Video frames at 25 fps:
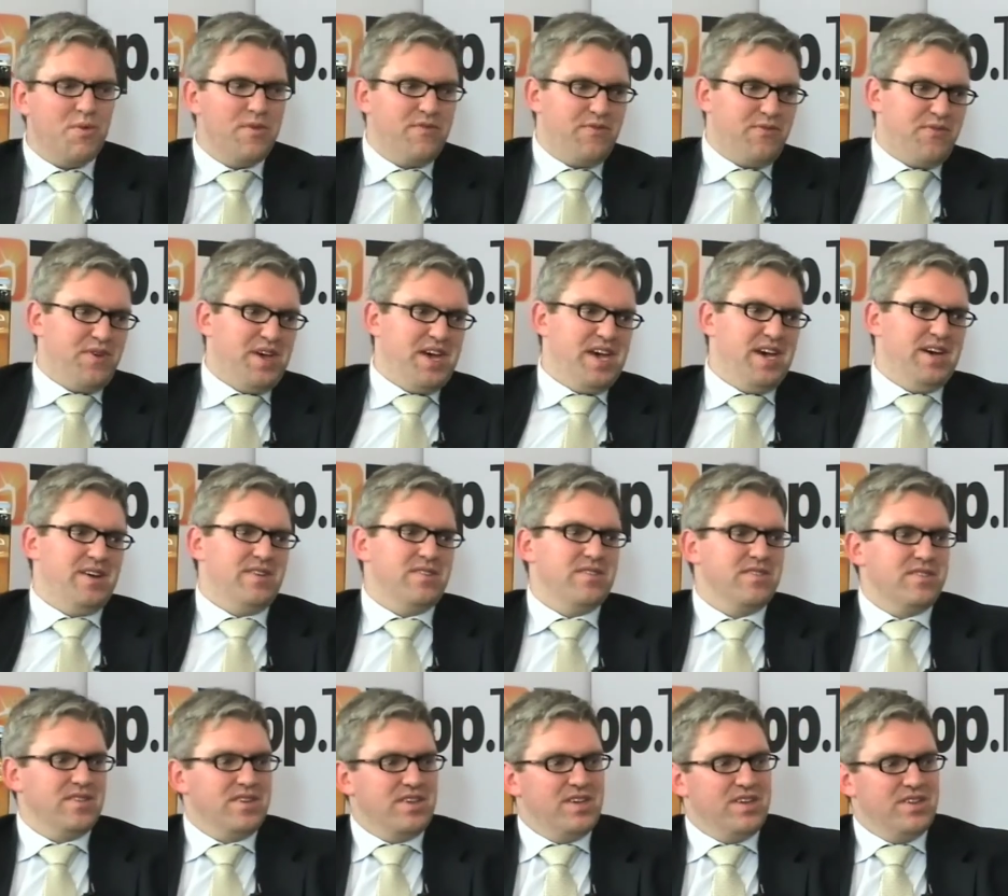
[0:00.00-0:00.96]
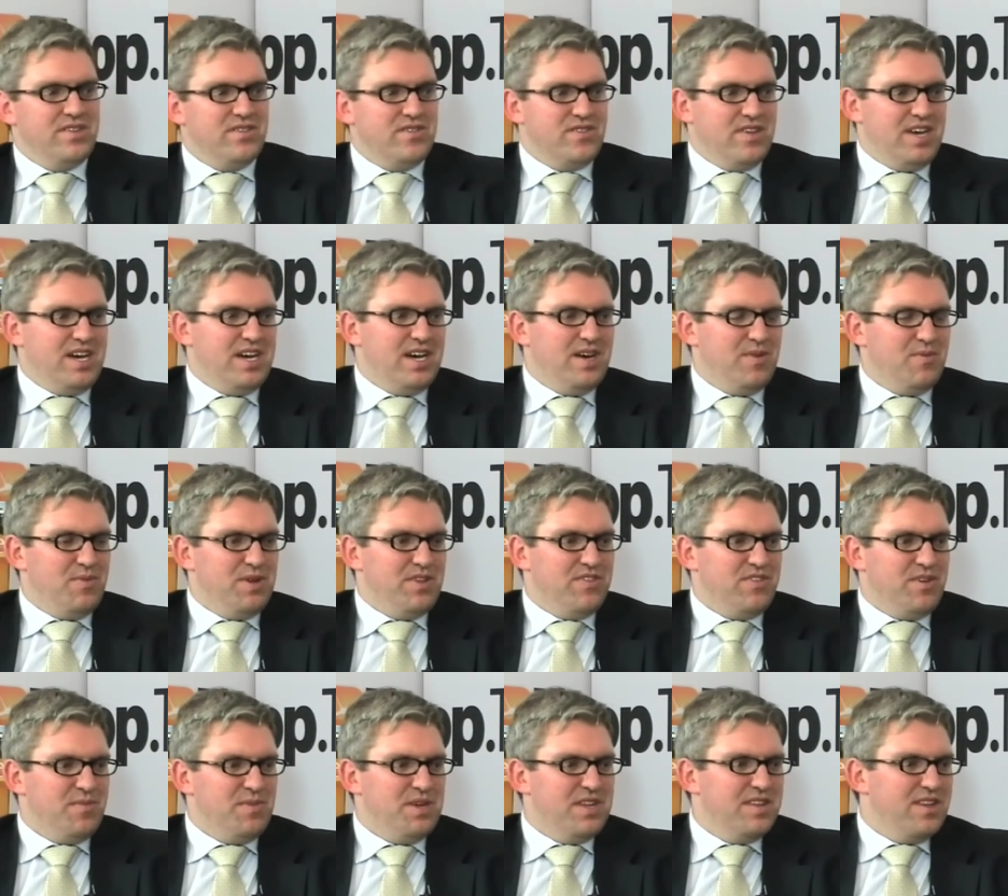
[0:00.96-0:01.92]
found is uh, when
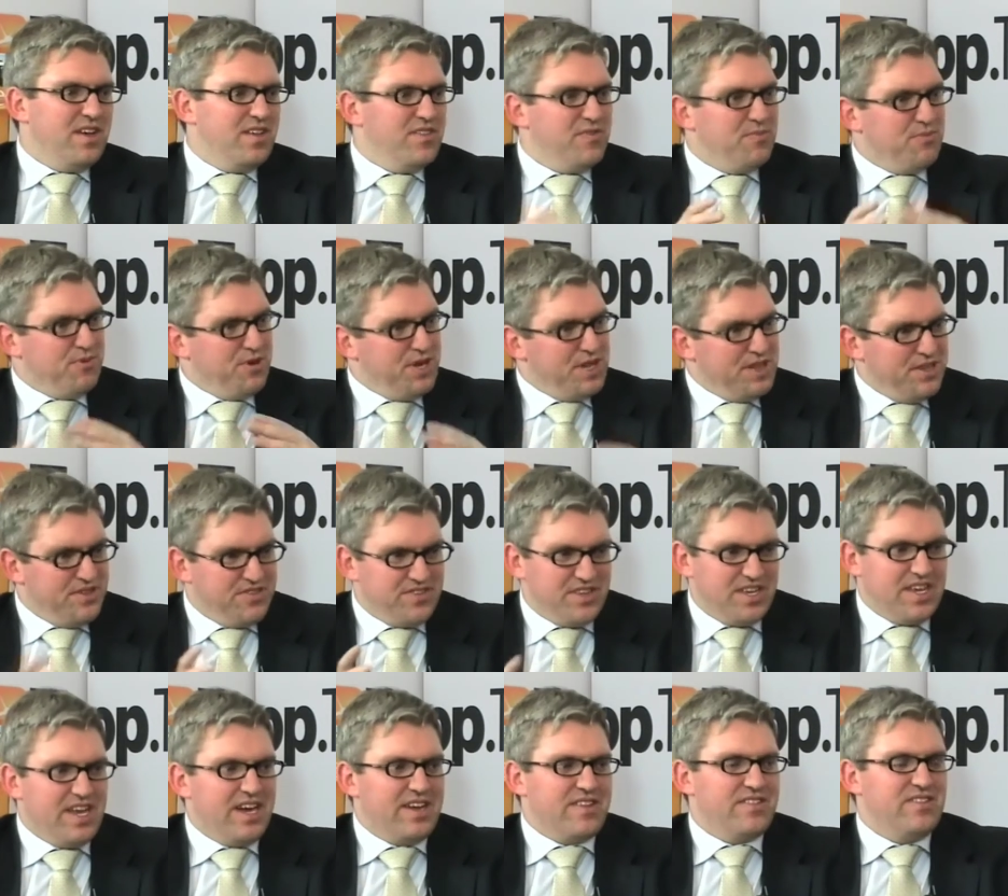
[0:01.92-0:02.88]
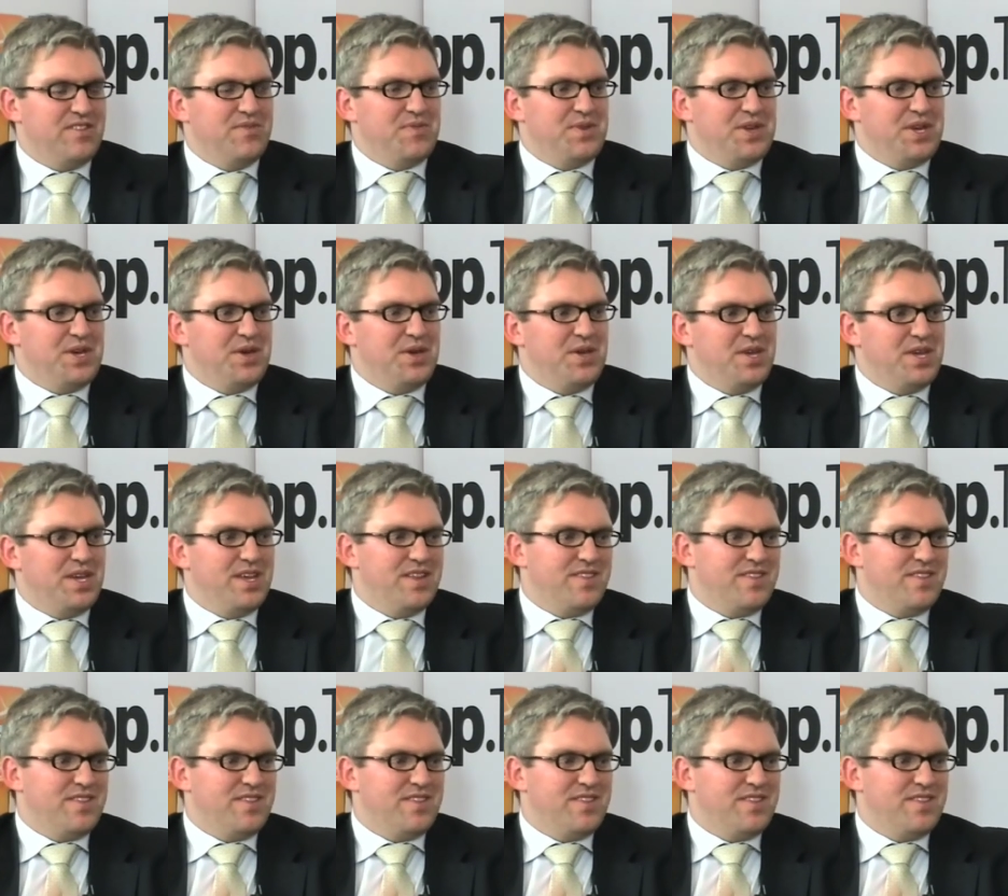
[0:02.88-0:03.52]
someone does pre-listing activity,